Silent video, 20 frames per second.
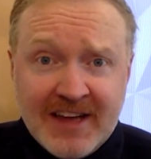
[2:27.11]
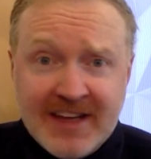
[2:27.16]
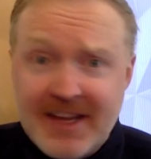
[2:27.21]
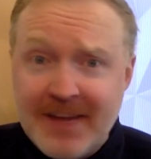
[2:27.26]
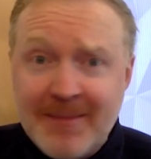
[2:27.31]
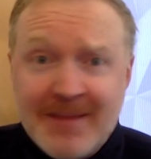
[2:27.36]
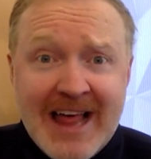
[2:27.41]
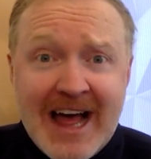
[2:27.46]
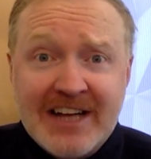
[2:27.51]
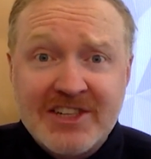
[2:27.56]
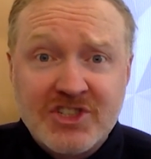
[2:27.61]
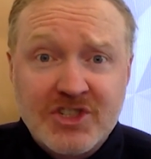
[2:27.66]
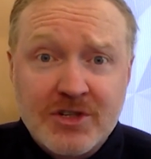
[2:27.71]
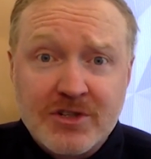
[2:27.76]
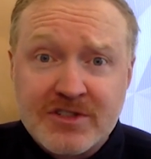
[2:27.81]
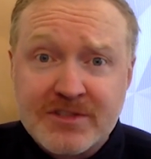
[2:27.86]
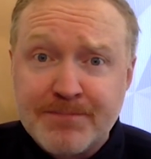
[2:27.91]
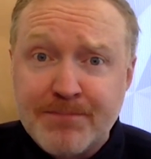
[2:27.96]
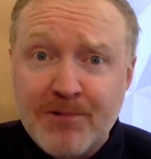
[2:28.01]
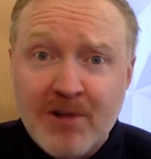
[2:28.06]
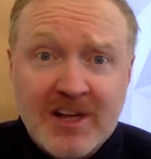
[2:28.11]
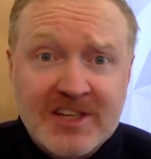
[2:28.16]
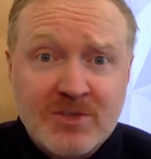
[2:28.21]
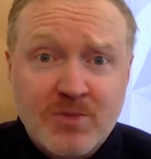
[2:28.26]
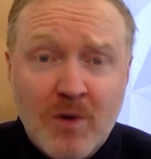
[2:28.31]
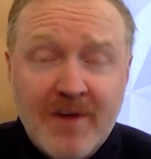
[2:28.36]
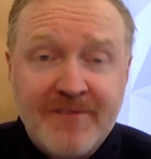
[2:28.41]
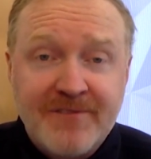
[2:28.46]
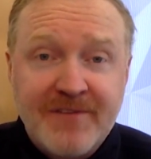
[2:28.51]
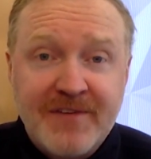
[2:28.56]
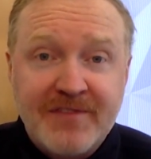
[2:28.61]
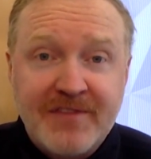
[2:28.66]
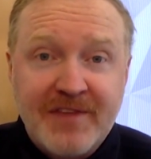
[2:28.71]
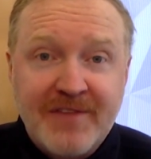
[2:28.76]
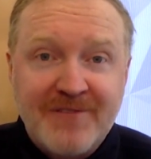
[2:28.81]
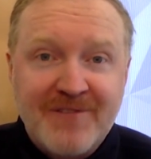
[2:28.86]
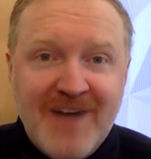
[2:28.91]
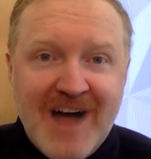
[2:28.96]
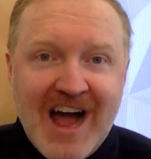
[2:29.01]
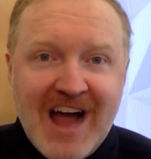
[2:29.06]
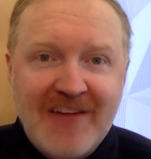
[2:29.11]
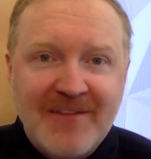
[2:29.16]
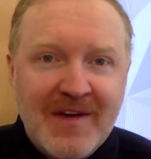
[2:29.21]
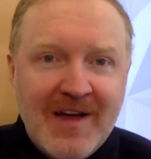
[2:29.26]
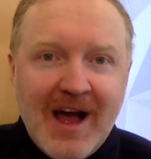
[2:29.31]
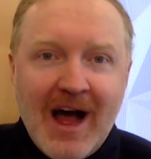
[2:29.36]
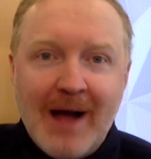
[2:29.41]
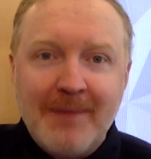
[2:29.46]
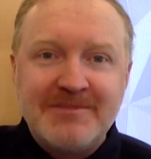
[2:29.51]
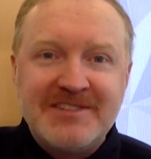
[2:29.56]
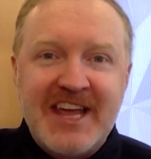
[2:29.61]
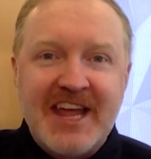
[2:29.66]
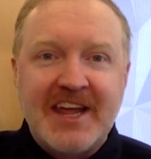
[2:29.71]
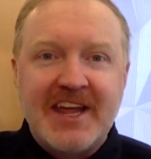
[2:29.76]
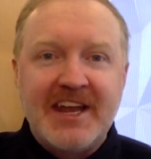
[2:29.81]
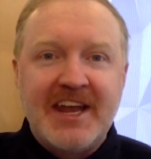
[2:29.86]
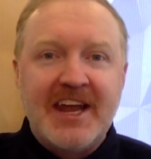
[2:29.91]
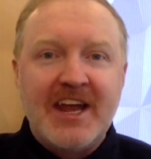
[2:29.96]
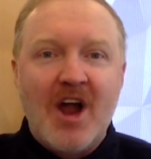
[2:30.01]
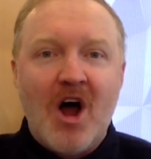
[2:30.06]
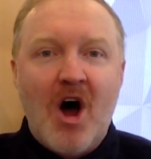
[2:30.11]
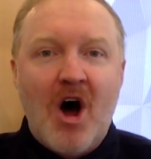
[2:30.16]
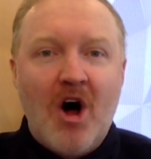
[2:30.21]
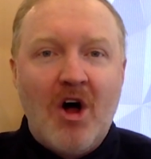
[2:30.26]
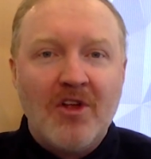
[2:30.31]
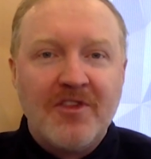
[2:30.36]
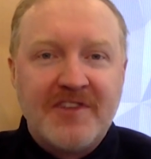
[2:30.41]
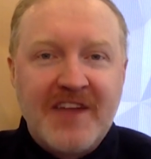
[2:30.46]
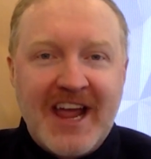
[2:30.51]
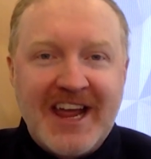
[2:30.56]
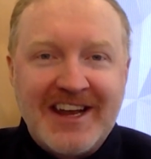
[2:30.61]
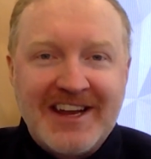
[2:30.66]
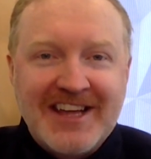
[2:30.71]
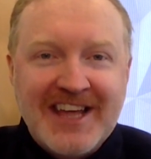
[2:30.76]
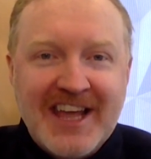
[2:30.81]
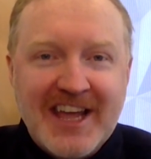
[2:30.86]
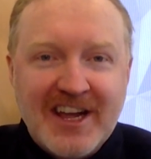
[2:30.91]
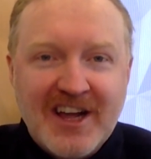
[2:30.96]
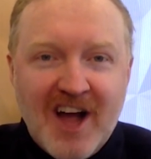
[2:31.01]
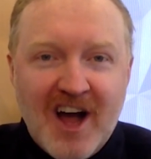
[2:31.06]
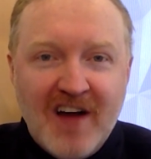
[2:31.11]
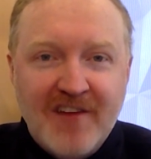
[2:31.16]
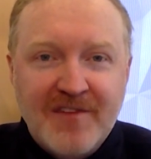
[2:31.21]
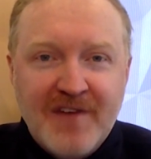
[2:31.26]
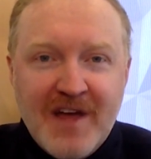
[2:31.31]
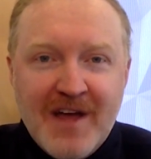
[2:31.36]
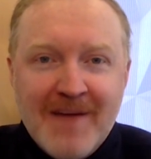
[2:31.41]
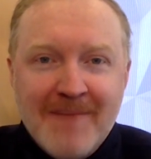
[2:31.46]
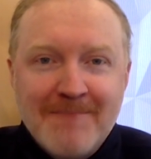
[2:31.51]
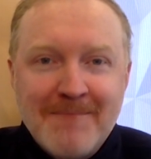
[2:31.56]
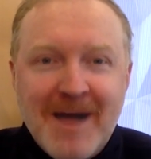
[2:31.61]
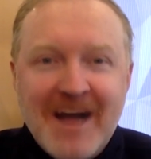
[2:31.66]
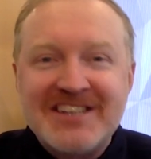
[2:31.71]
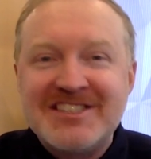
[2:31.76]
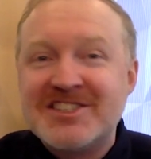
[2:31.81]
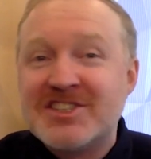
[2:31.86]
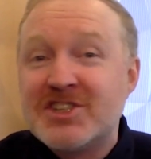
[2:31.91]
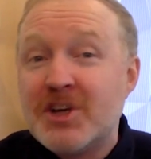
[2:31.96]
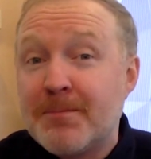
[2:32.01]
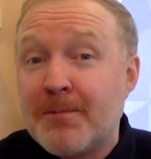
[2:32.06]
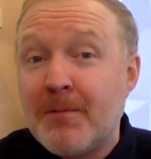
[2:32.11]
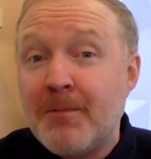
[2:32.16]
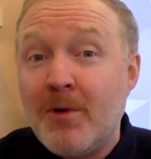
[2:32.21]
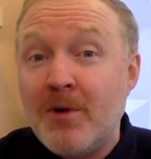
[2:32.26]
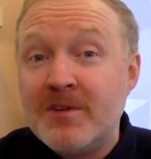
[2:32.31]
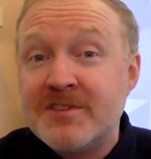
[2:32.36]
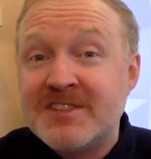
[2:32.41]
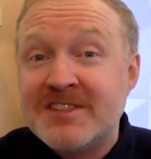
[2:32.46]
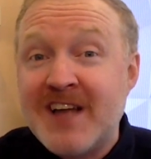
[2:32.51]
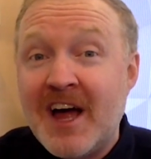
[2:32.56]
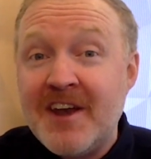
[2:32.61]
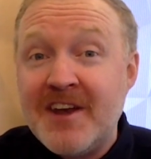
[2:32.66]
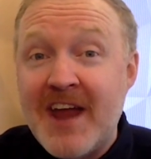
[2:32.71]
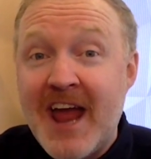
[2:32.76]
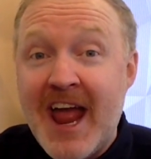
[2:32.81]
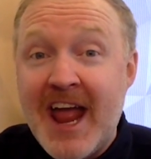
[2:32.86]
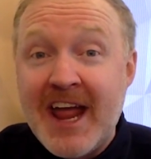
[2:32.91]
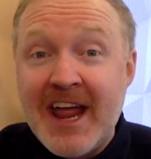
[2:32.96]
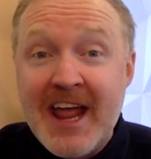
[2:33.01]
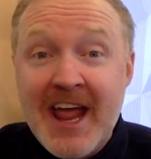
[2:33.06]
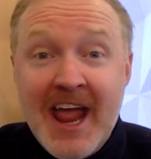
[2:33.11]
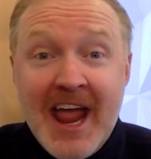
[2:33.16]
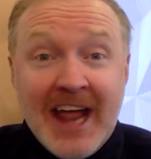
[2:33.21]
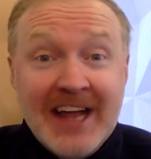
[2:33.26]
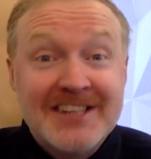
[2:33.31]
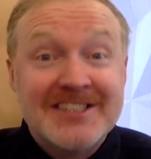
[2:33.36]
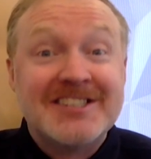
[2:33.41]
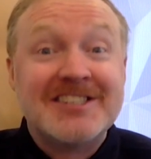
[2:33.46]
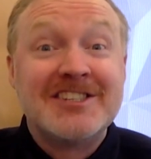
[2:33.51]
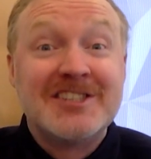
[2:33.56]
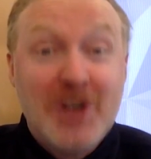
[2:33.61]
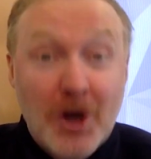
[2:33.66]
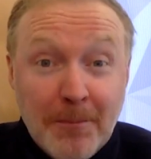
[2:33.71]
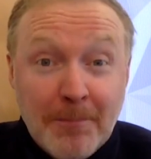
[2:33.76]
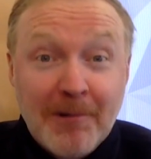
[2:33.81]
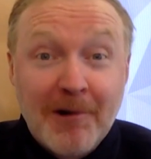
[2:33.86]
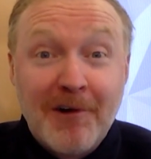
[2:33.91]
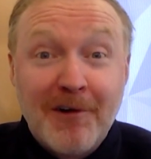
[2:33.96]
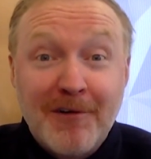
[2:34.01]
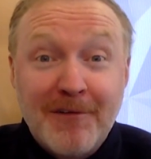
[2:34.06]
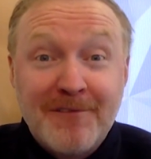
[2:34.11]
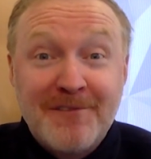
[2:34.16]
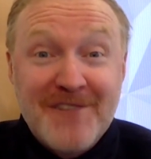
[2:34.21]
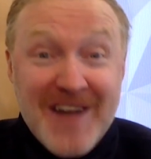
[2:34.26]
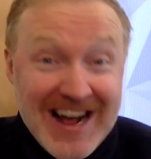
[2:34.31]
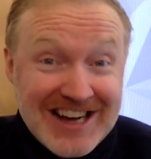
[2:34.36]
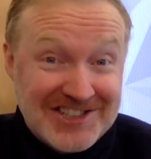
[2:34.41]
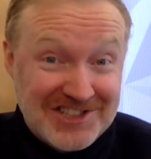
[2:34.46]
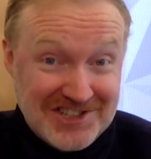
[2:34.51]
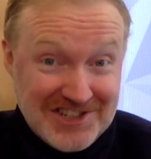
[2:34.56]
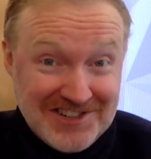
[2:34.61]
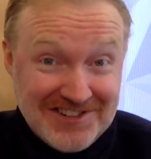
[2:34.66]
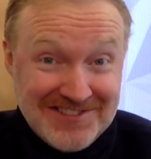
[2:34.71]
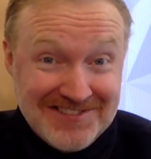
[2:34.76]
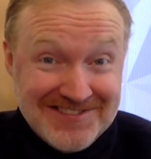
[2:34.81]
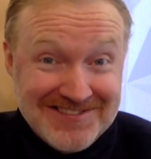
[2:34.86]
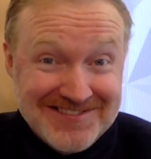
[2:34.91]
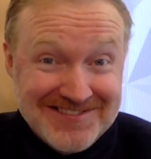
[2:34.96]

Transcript: Give me that juice, plus 155. I'm taking it all day to kick off my Super Bowl Sunday in super fashion.